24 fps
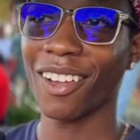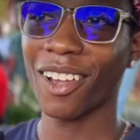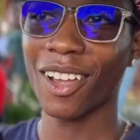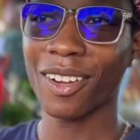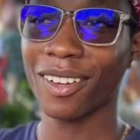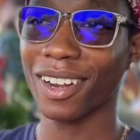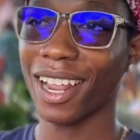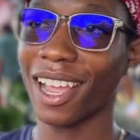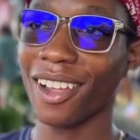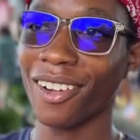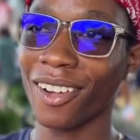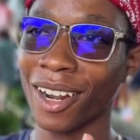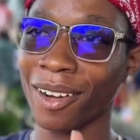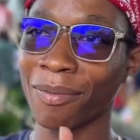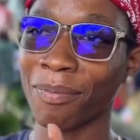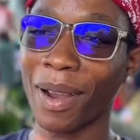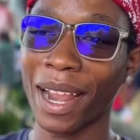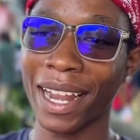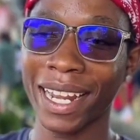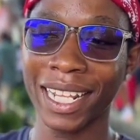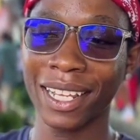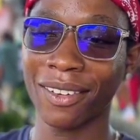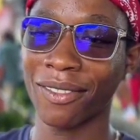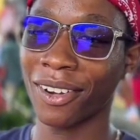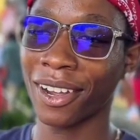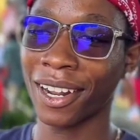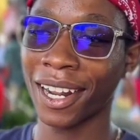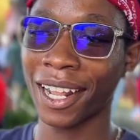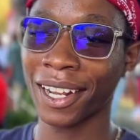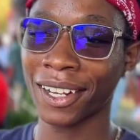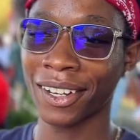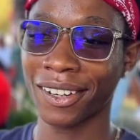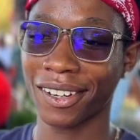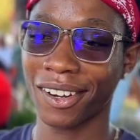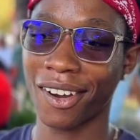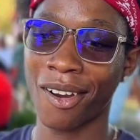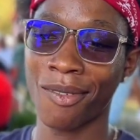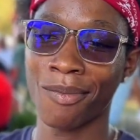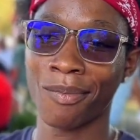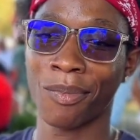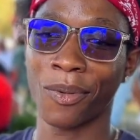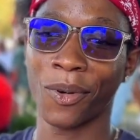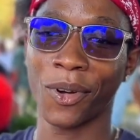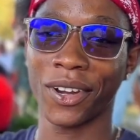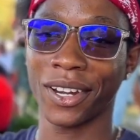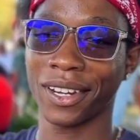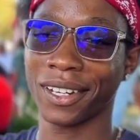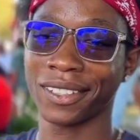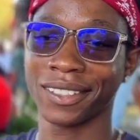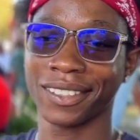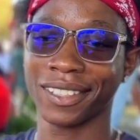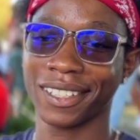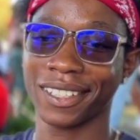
I went Pine Avon and Compre.